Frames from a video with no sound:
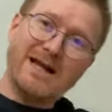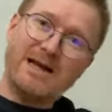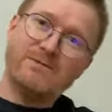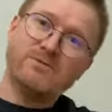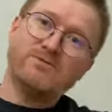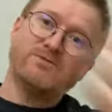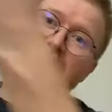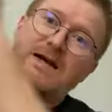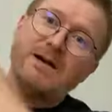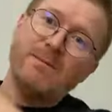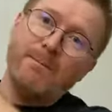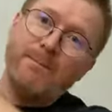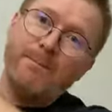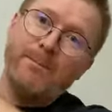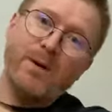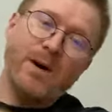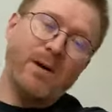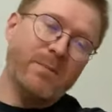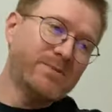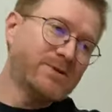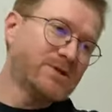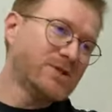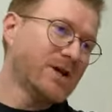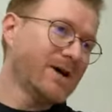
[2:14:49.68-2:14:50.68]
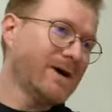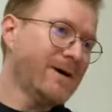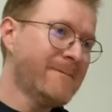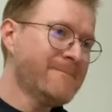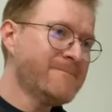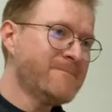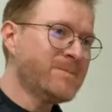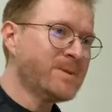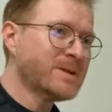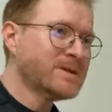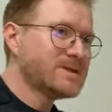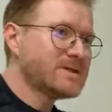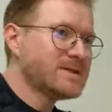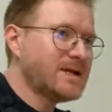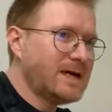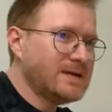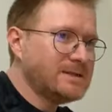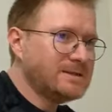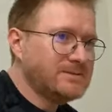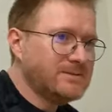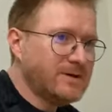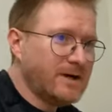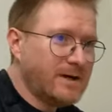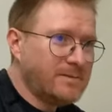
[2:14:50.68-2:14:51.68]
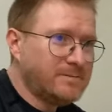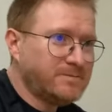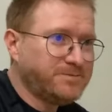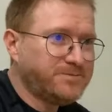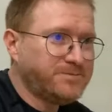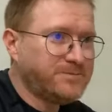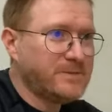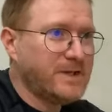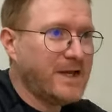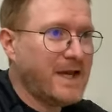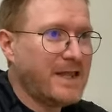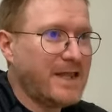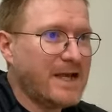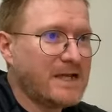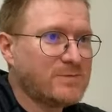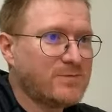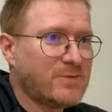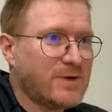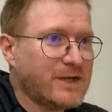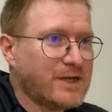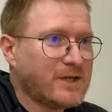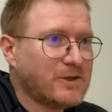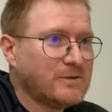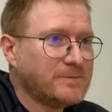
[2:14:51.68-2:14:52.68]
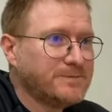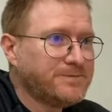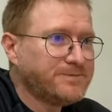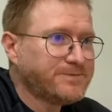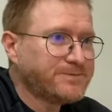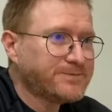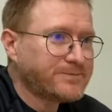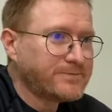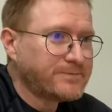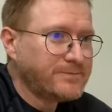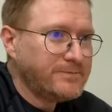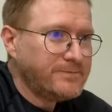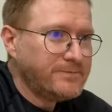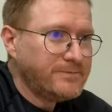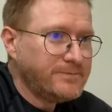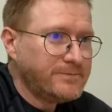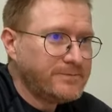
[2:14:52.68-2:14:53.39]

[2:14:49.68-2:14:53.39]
until it comes around, bops you. So that's pretty cool.